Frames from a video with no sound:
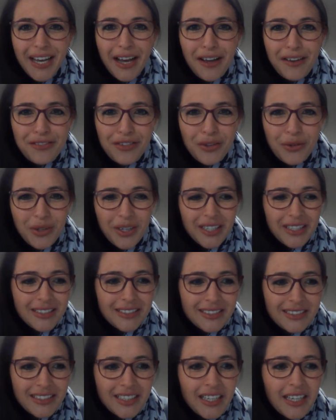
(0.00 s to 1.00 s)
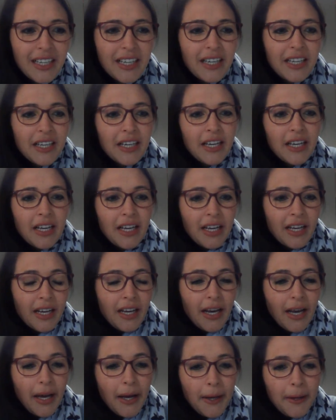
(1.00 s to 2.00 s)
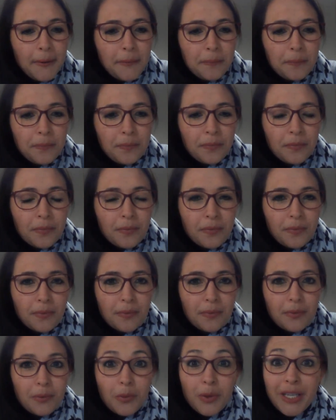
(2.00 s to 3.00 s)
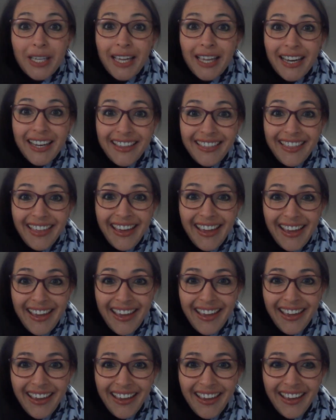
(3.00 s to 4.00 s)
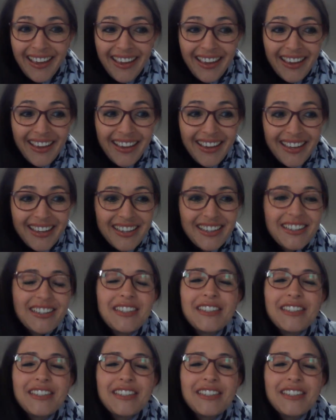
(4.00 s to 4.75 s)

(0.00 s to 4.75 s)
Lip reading: Hi everyone. We're getting there.